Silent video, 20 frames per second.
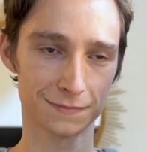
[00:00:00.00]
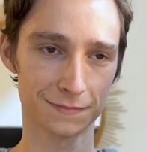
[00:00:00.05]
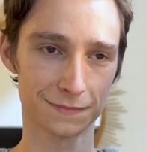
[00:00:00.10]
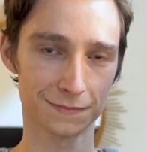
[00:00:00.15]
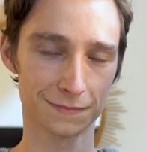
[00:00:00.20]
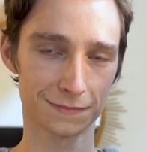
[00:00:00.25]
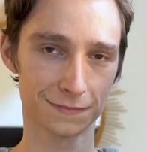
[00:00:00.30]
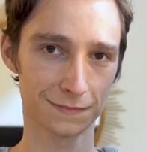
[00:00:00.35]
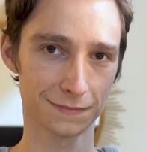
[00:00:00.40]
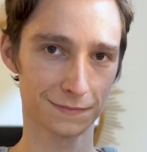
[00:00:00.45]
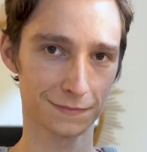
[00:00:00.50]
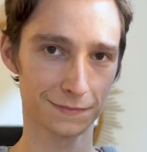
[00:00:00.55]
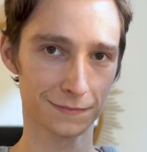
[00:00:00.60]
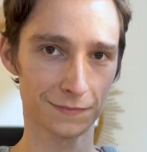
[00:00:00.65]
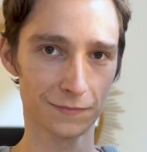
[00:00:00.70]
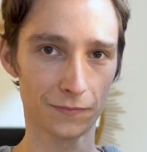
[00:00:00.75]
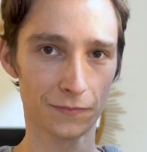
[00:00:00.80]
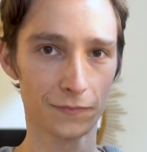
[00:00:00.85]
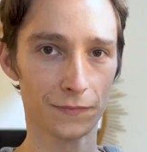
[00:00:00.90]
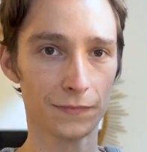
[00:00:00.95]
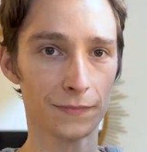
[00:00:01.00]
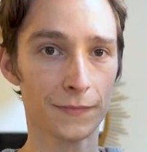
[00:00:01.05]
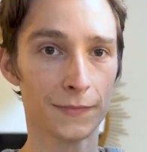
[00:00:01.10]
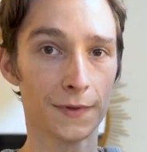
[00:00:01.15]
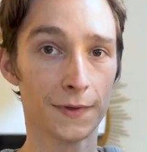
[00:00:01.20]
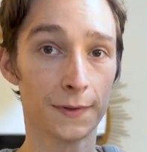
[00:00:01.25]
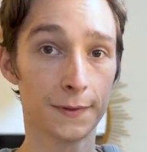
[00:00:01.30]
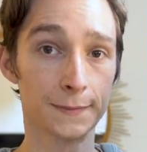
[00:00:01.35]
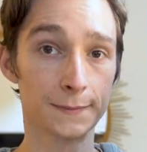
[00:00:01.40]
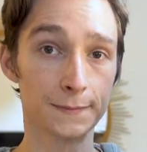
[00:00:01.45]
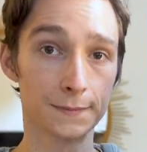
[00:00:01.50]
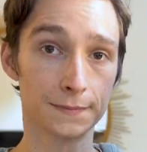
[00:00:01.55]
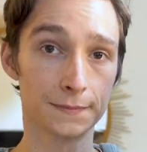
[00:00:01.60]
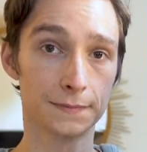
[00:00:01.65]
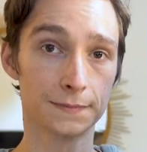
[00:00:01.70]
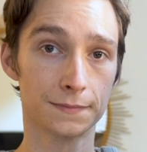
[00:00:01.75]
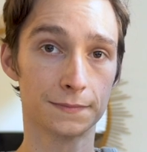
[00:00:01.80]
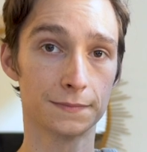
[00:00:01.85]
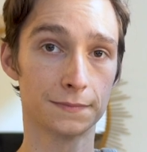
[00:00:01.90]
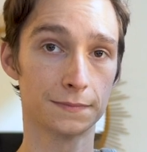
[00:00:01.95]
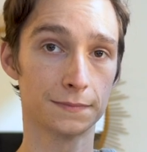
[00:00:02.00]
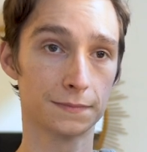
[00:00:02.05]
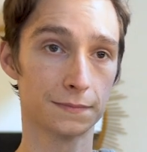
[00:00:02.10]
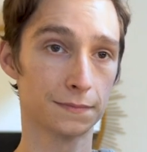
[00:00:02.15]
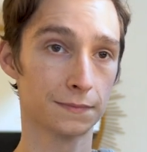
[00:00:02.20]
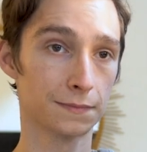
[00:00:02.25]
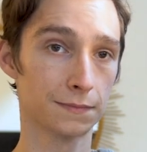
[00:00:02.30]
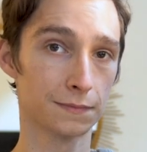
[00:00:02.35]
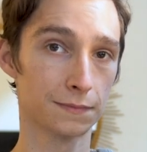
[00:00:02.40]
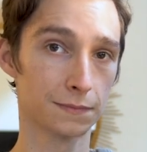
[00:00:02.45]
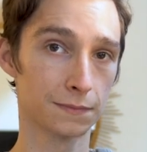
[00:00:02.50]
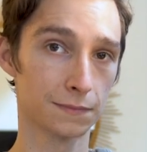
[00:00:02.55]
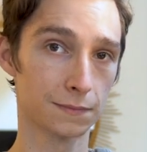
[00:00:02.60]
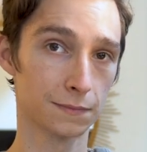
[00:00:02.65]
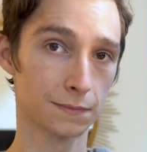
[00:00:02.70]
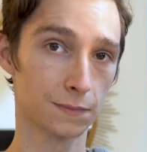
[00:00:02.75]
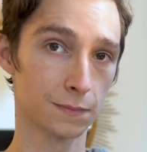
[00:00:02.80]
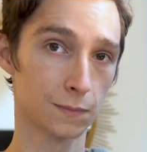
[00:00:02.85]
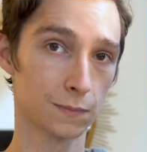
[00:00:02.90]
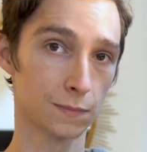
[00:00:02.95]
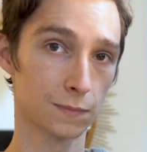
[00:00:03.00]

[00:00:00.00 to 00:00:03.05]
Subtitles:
The person shown says nothing.